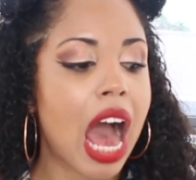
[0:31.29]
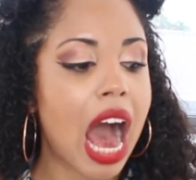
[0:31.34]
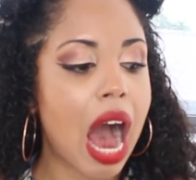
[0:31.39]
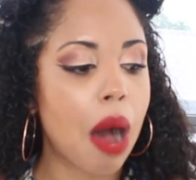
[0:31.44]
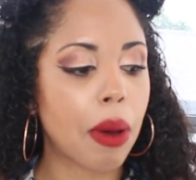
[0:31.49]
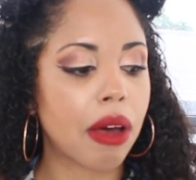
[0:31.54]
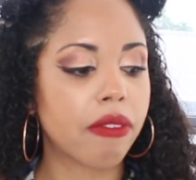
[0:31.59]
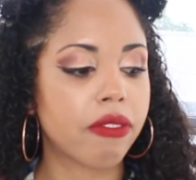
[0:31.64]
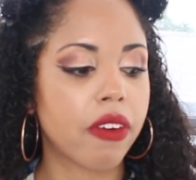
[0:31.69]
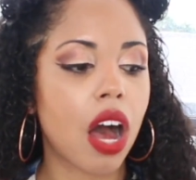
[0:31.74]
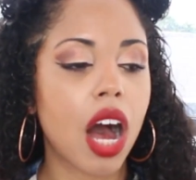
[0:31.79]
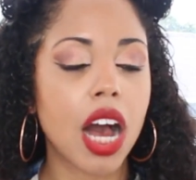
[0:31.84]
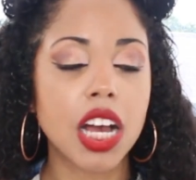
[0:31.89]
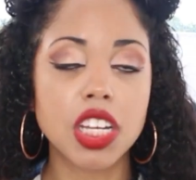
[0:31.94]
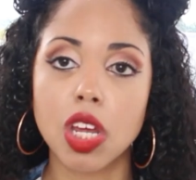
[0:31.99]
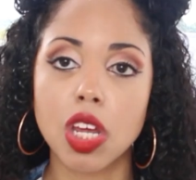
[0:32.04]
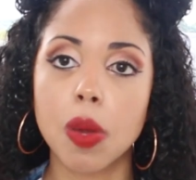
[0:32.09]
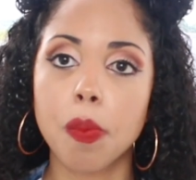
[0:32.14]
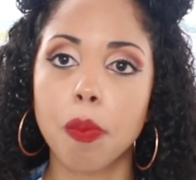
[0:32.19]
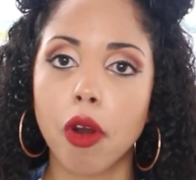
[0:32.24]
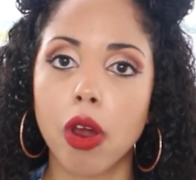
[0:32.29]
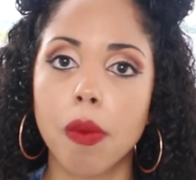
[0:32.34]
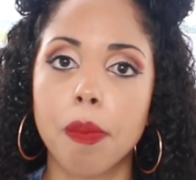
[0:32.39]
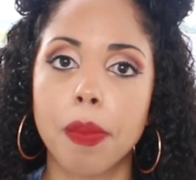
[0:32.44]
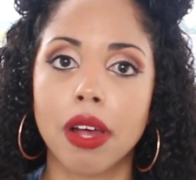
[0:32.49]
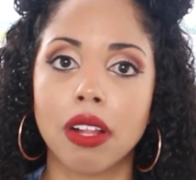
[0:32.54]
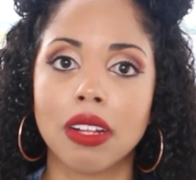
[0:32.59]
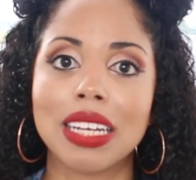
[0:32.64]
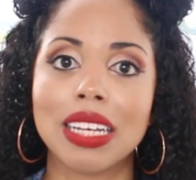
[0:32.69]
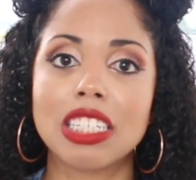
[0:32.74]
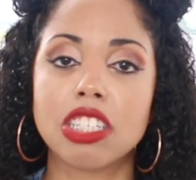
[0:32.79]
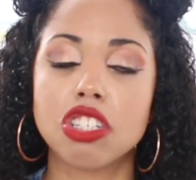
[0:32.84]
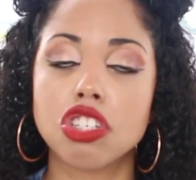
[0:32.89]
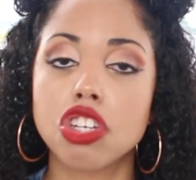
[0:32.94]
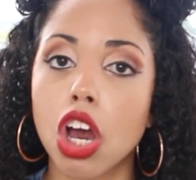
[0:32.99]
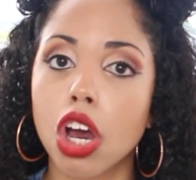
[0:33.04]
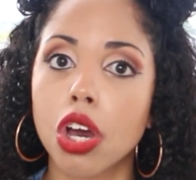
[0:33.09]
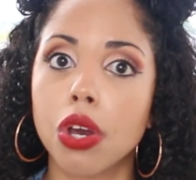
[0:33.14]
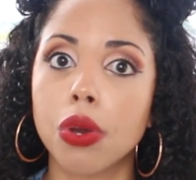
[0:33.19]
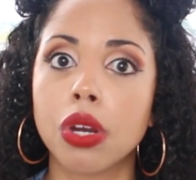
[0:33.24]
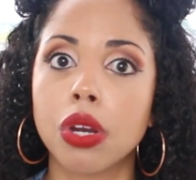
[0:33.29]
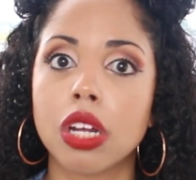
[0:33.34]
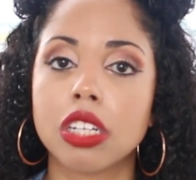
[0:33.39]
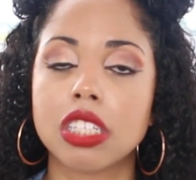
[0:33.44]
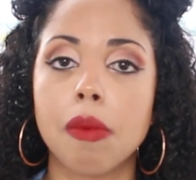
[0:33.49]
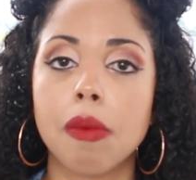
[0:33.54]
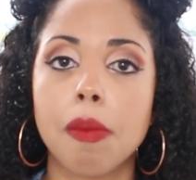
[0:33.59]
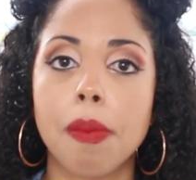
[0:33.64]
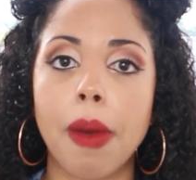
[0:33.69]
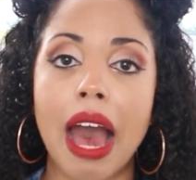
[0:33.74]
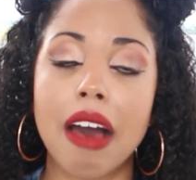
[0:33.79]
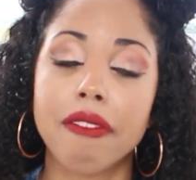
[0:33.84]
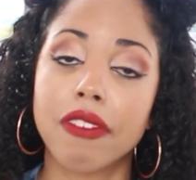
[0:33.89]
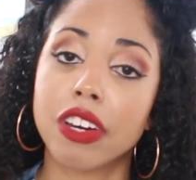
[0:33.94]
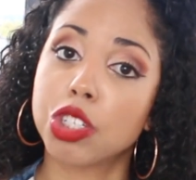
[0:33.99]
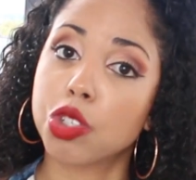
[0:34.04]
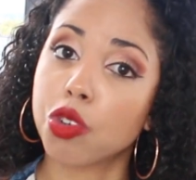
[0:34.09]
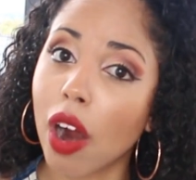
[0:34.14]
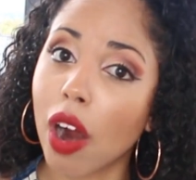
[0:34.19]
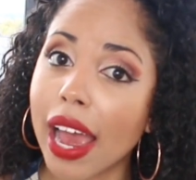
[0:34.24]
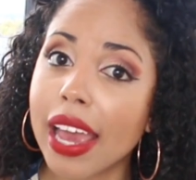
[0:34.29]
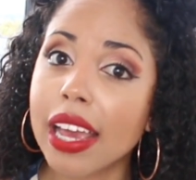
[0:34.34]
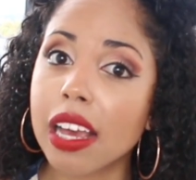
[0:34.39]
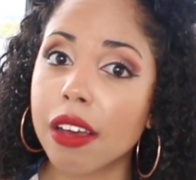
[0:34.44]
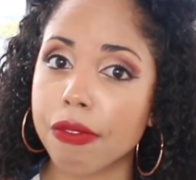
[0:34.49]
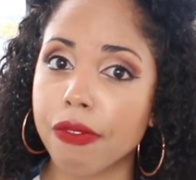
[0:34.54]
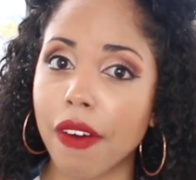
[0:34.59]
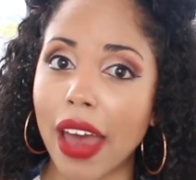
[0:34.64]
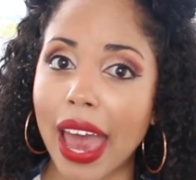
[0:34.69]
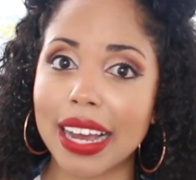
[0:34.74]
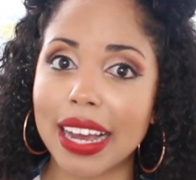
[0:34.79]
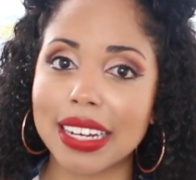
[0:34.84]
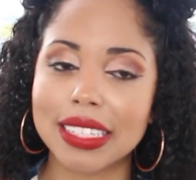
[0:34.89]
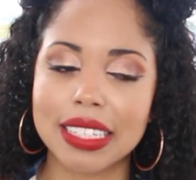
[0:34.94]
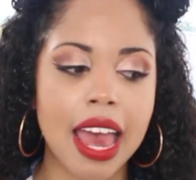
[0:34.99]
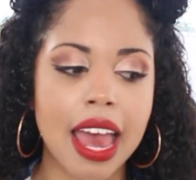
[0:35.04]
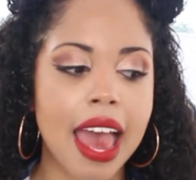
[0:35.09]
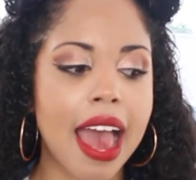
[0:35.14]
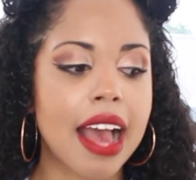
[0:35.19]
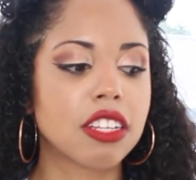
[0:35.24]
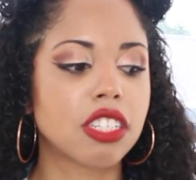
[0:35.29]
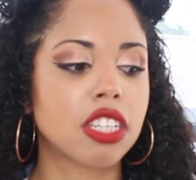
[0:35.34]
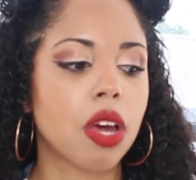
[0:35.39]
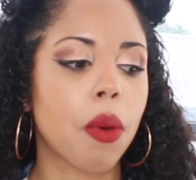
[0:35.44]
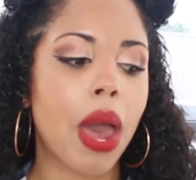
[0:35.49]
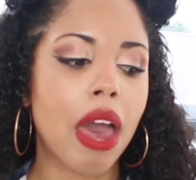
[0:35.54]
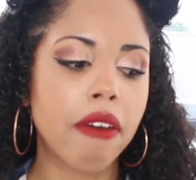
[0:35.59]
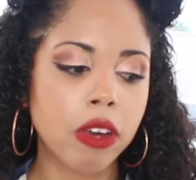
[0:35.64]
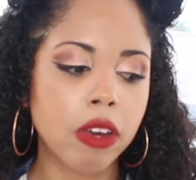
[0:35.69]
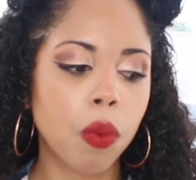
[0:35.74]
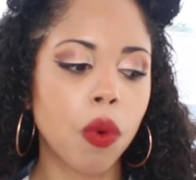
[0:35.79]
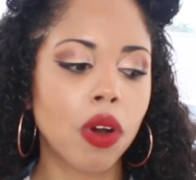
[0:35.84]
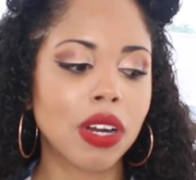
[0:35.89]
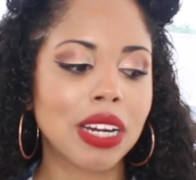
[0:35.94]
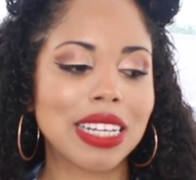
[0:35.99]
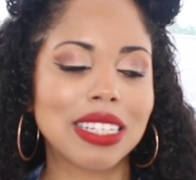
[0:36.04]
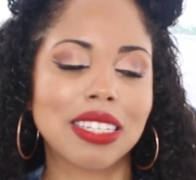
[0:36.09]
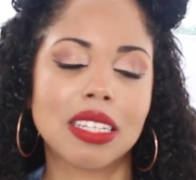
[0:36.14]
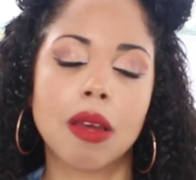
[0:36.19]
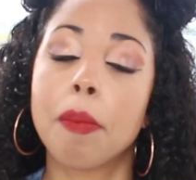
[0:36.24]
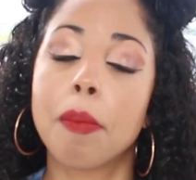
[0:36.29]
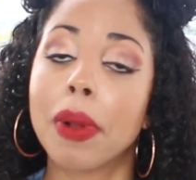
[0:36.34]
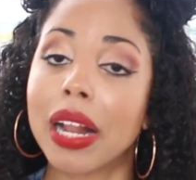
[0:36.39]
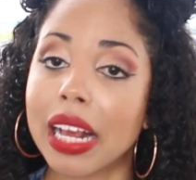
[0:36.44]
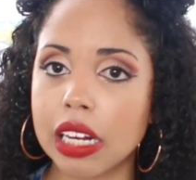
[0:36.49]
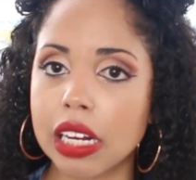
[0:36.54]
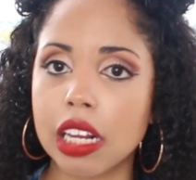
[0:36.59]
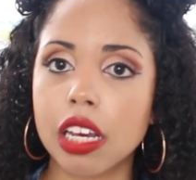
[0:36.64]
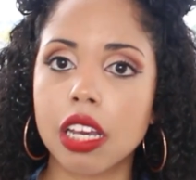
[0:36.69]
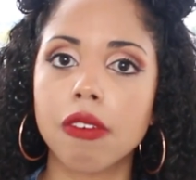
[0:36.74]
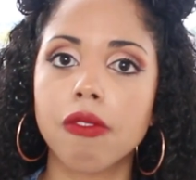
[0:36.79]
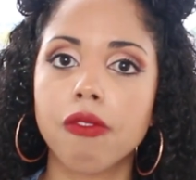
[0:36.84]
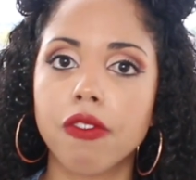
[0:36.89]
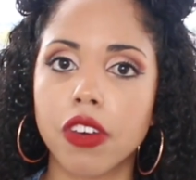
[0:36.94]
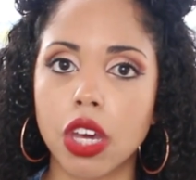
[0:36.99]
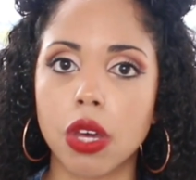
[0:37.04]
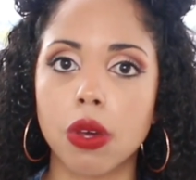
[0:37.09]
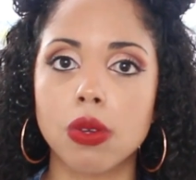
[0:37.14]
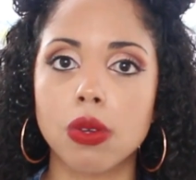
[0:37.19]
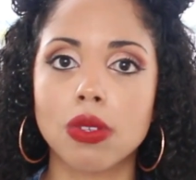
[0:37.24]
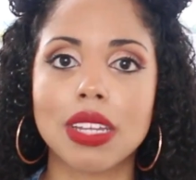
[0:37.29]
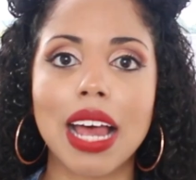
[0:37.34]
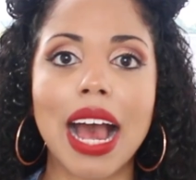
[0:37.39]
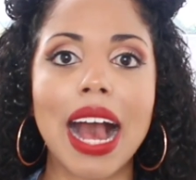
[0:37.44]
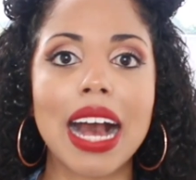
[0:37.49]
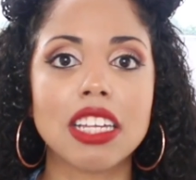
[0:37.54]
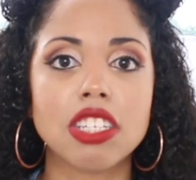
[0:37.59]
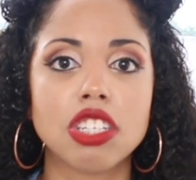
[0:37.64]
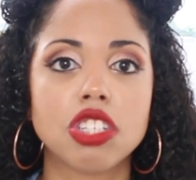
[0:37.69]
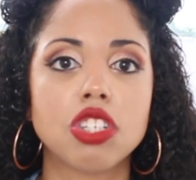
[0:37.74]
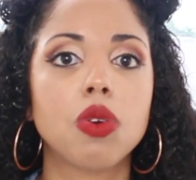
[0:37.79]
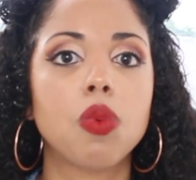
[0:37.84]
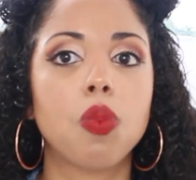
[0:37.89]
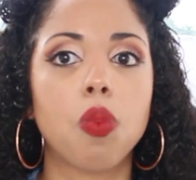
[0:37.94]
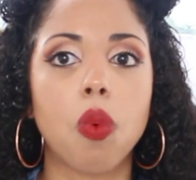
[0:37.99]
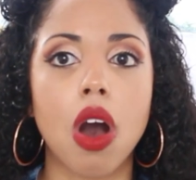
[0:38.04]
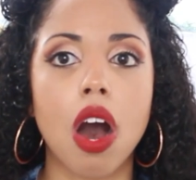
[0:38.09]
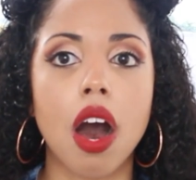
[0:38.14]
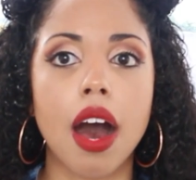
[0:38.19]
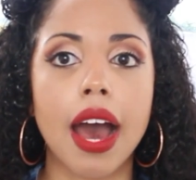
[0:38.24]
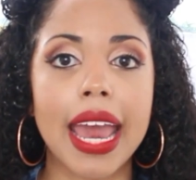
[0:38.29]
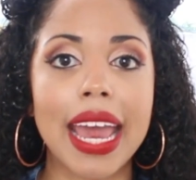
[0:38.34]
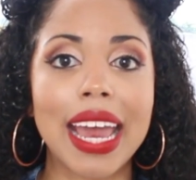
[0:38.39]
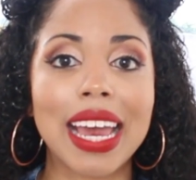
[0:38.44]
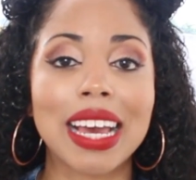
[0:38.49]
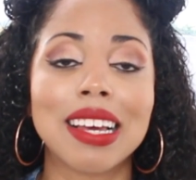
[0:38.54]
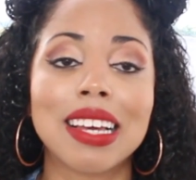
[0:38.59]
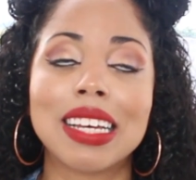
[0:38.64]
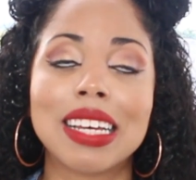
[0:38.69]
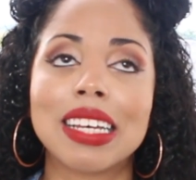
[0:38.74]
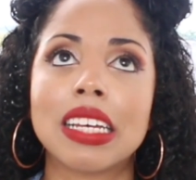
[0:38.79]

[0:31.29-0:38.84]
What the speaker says: However, isopropyl is known to have a drying effect, so everyone is completely confused as to why